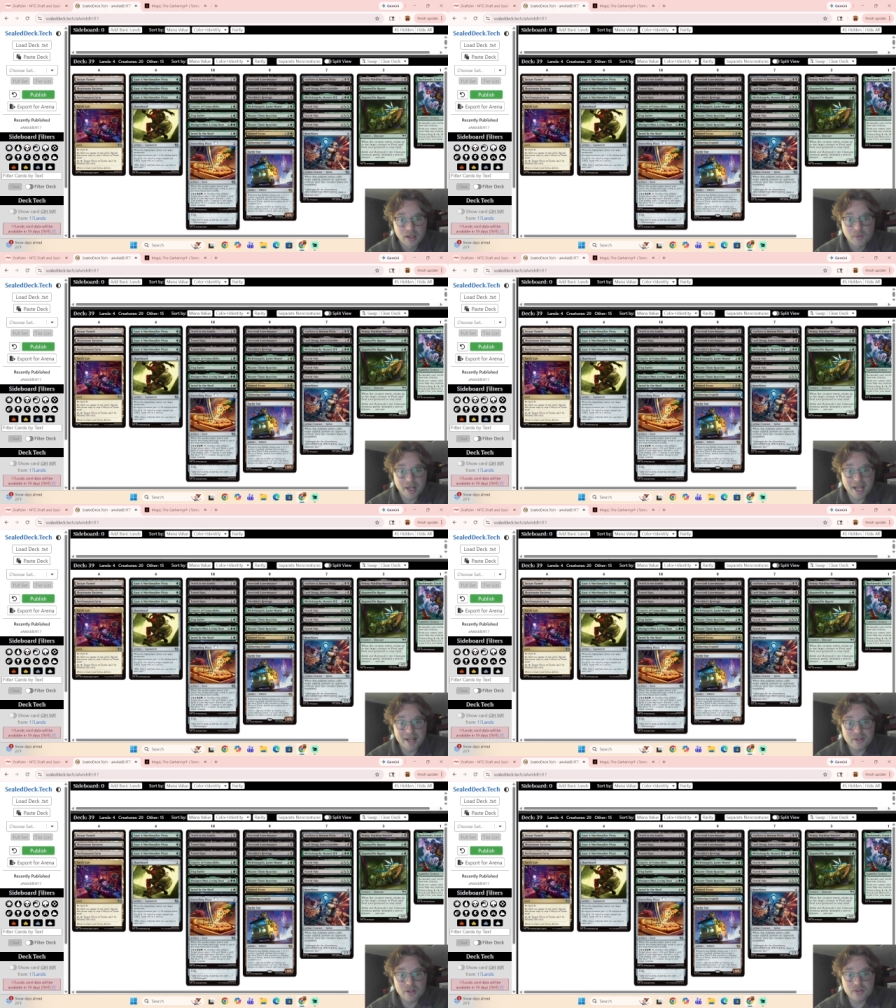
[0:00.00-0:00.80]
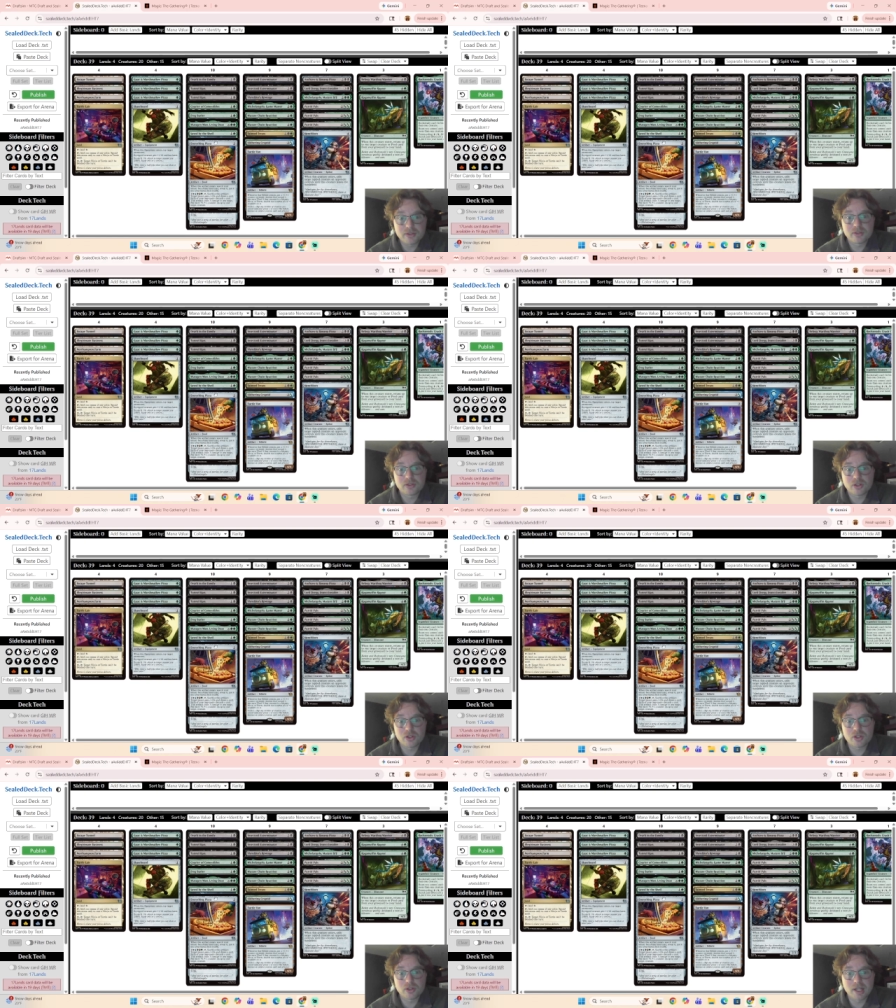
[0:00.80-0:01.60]
when it enters,
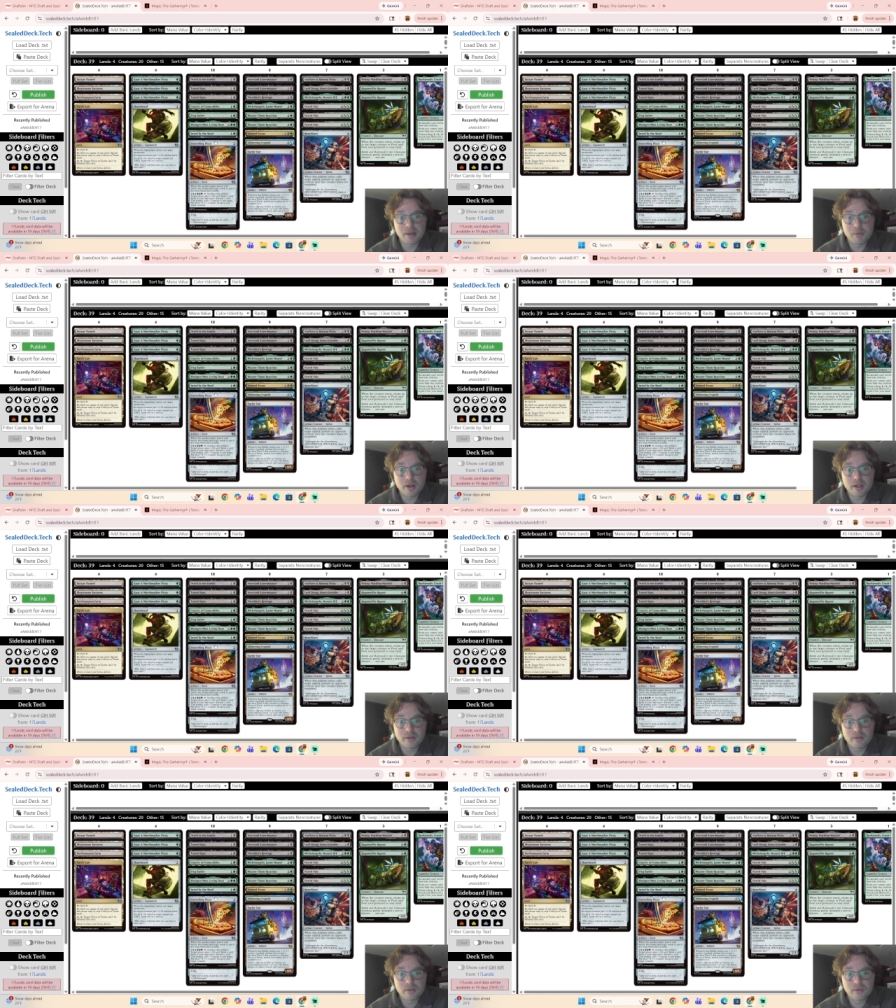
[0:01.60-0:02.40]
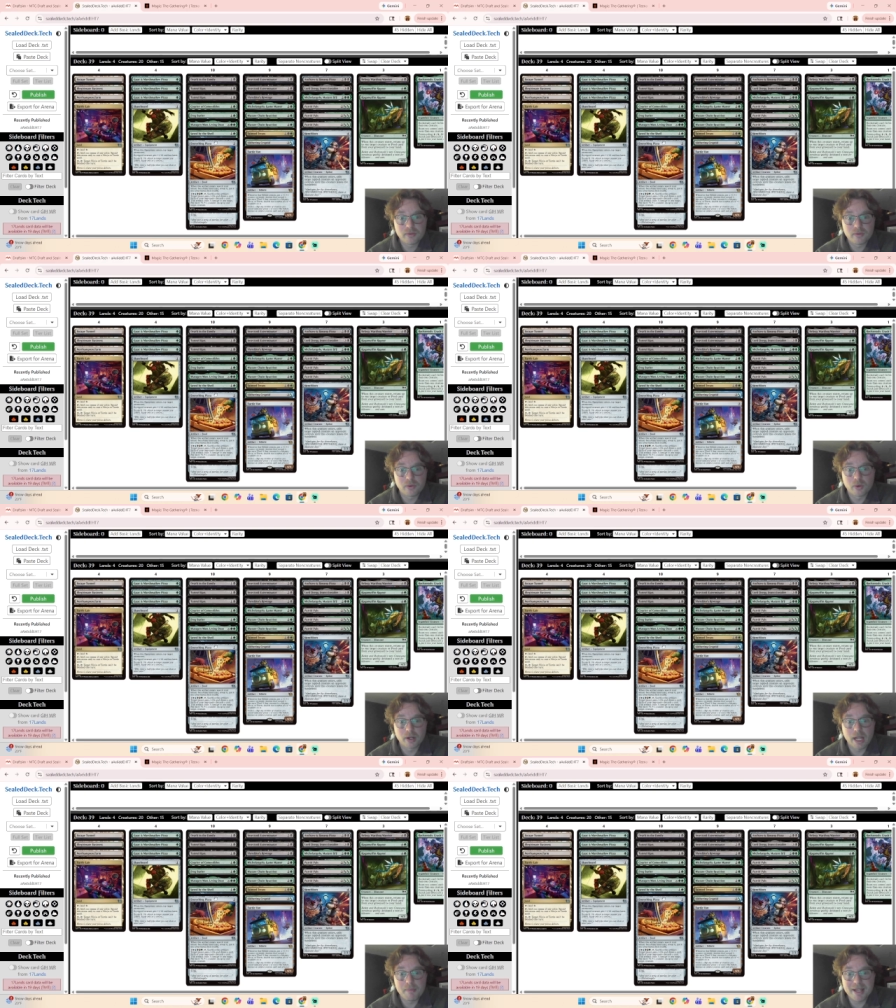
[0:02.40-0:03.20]
search your library
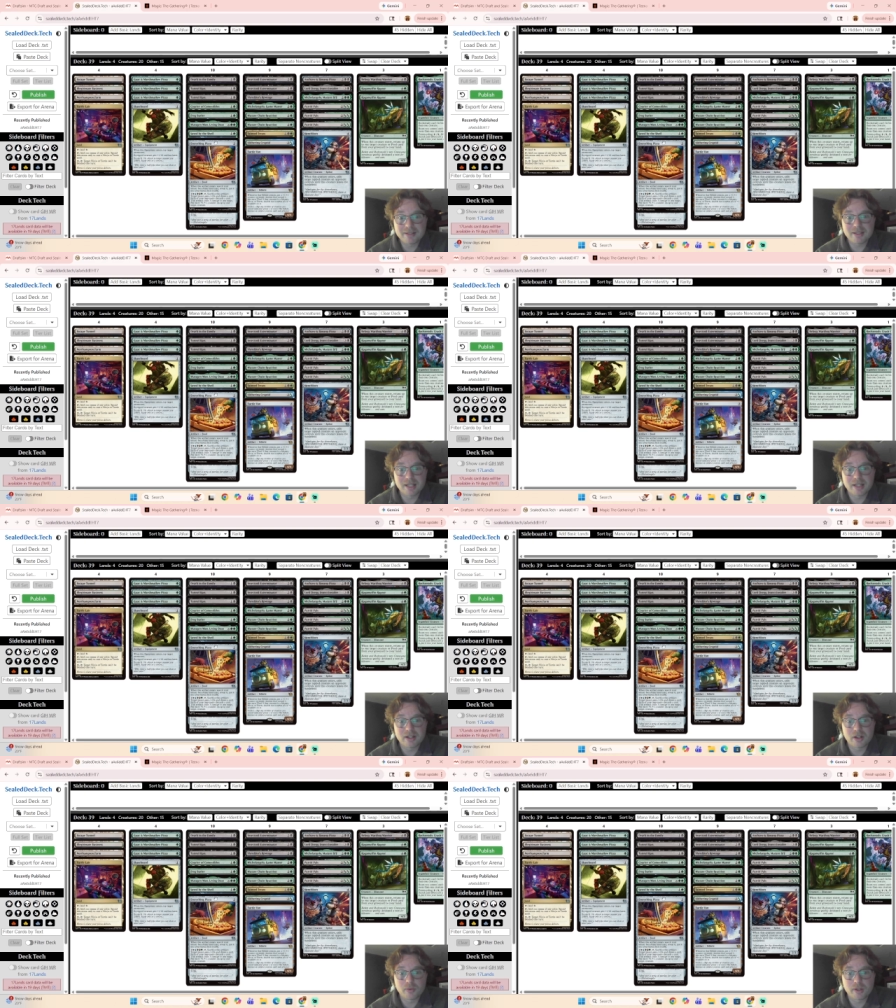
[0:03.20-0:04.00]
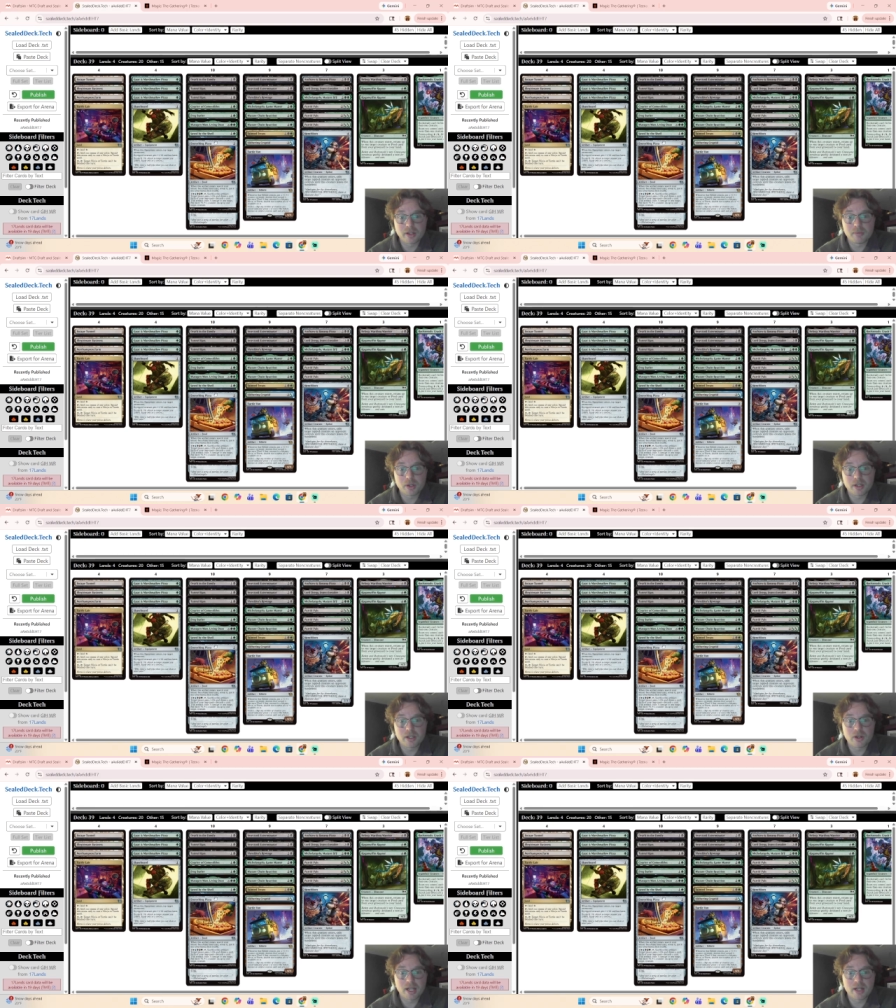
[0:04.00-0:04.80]
for a basic land card, reveal it, put it
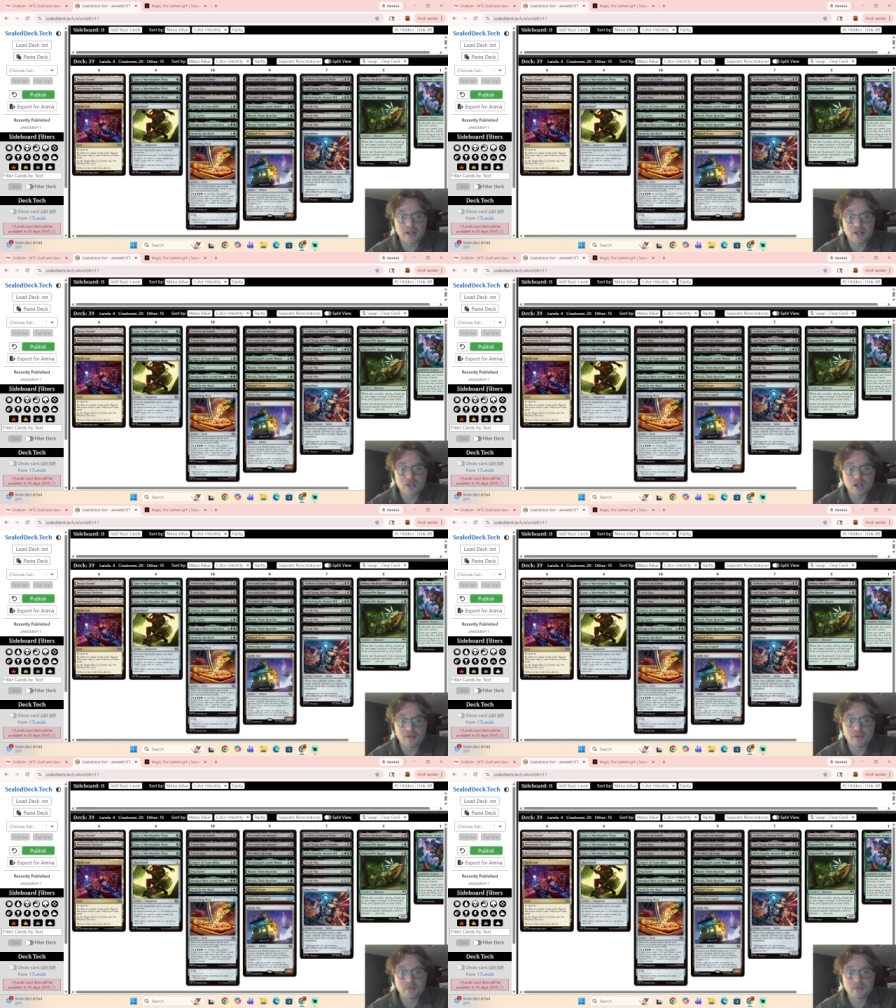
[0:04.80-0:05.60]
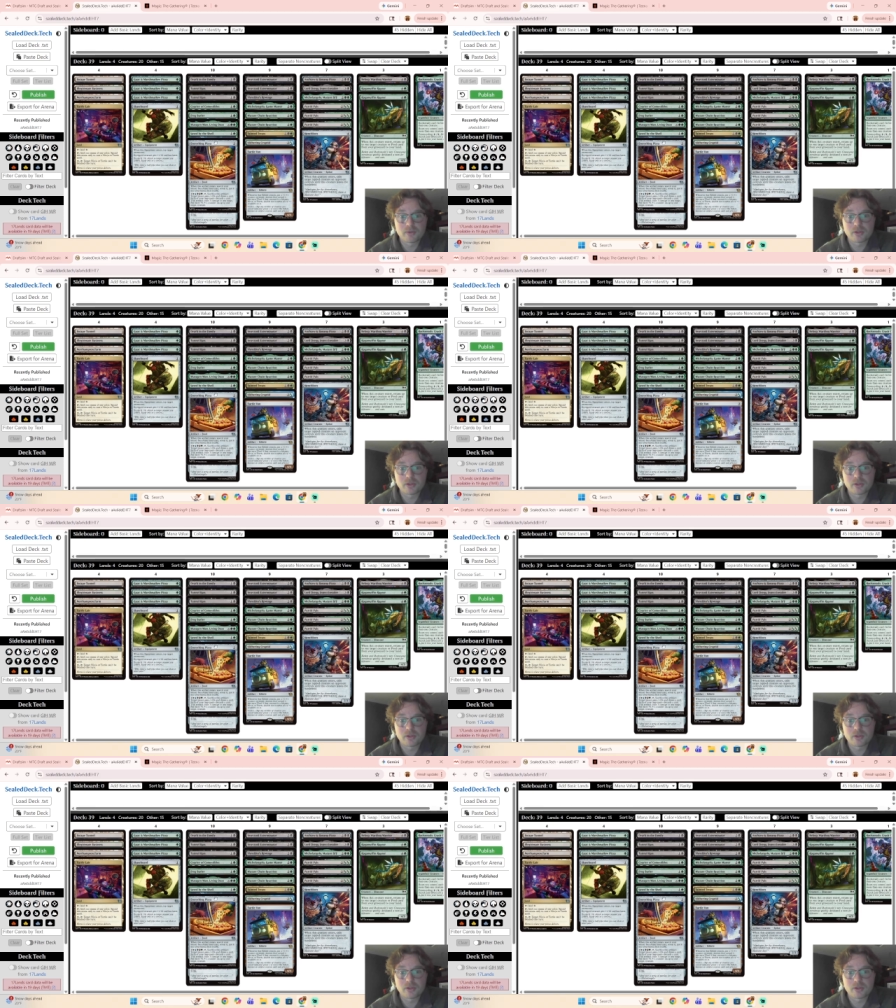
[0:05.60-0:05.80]
into your hand, and then shuffle.